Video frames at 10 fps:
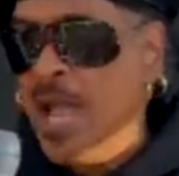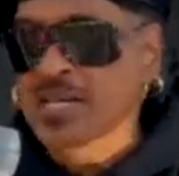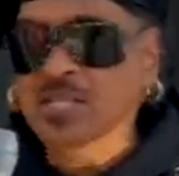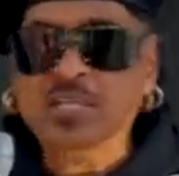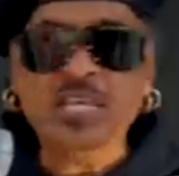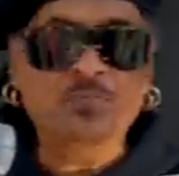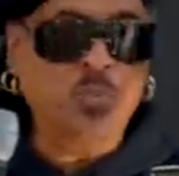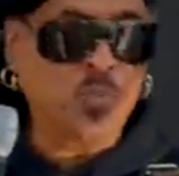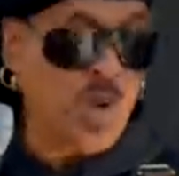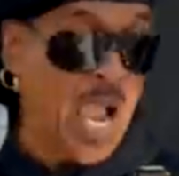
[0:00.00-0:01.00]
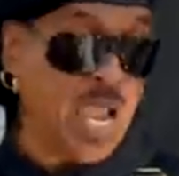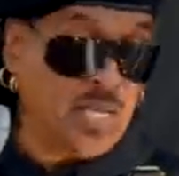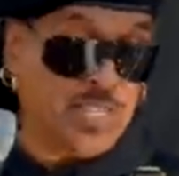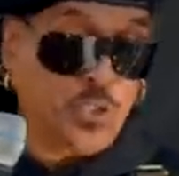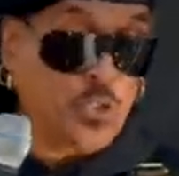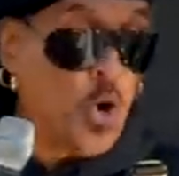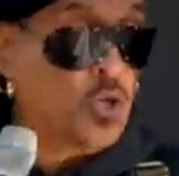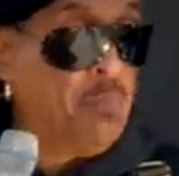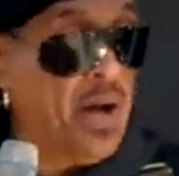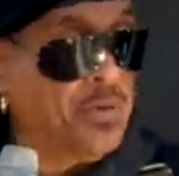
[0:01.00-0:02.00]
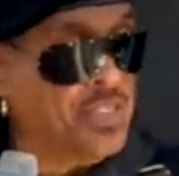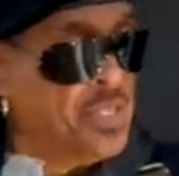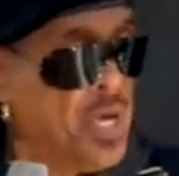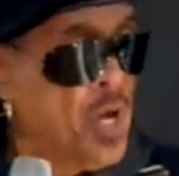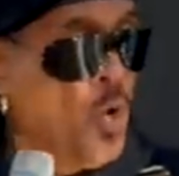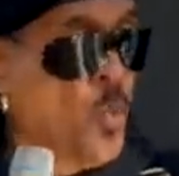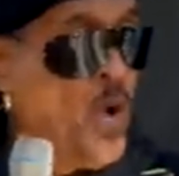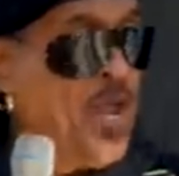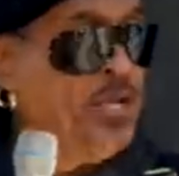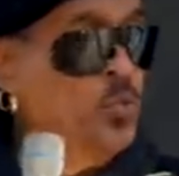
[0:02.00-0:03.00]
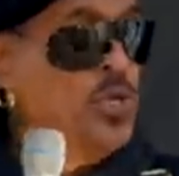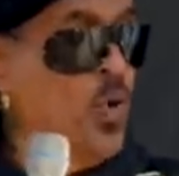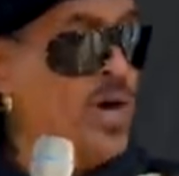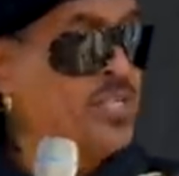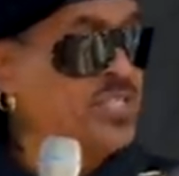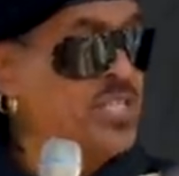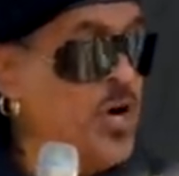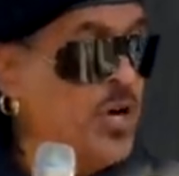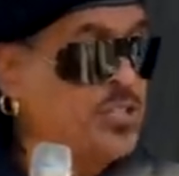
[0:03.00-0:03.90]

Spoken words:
And the theme I'd like to talk about is, where do we want to see our